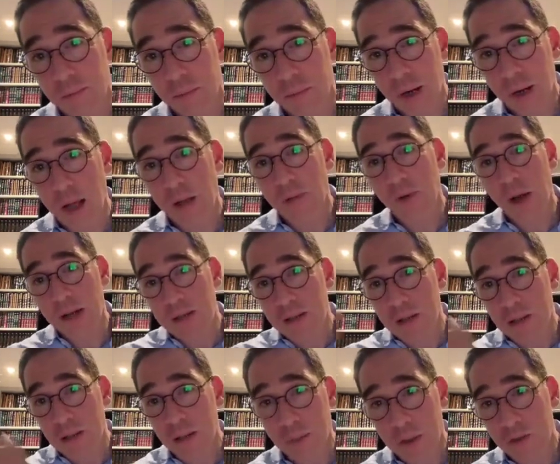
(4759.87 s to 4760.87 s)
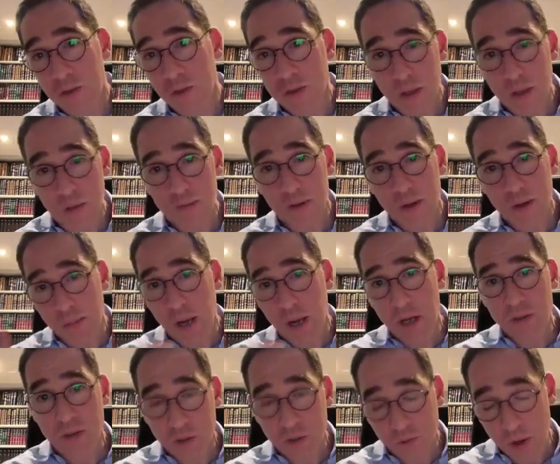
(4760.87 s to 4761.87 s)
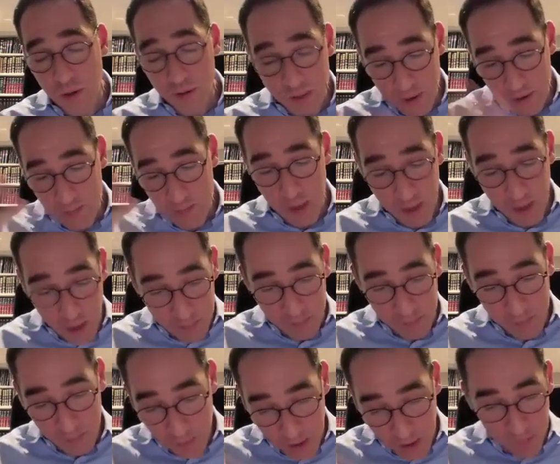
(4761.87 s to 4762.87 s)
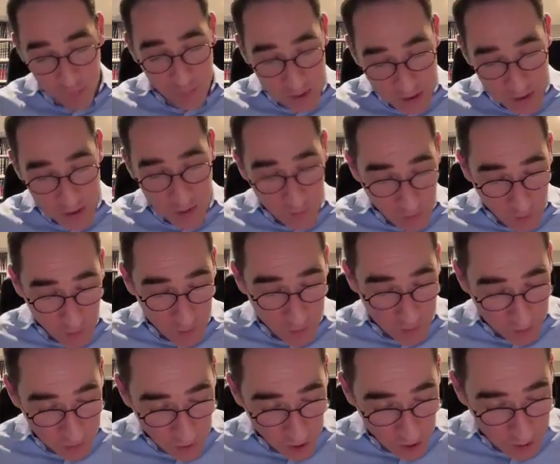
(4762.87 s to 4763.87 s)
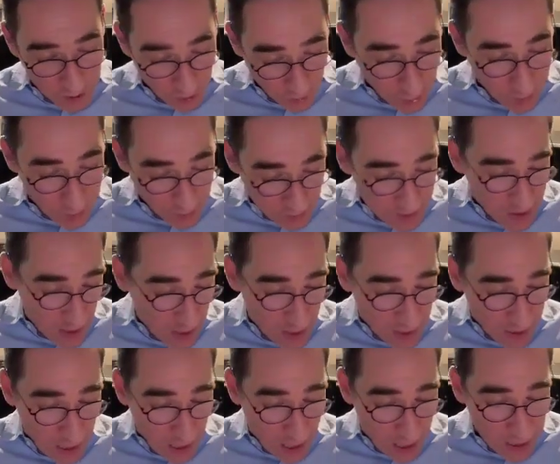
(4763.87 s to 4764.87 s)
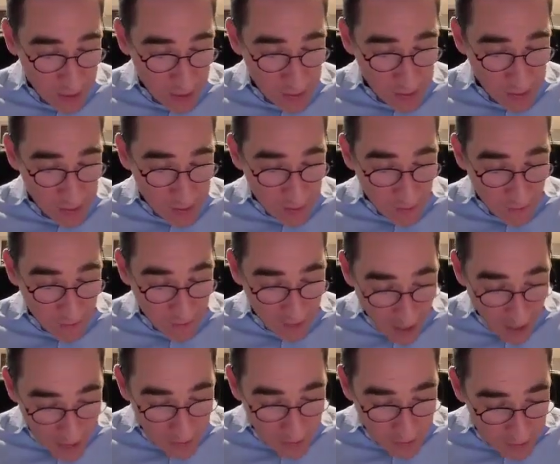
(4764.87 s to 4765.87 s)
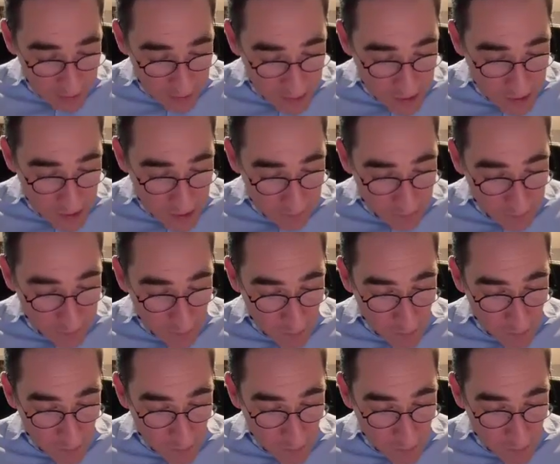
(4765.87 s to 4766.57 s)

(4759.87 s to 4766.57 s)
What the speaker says: Maran writes it in Bet Yosef. The Ramah just quotes it. Maran, for whatever reason, didn't quote it in the Shulchan Aruch, but it's halakha, and that is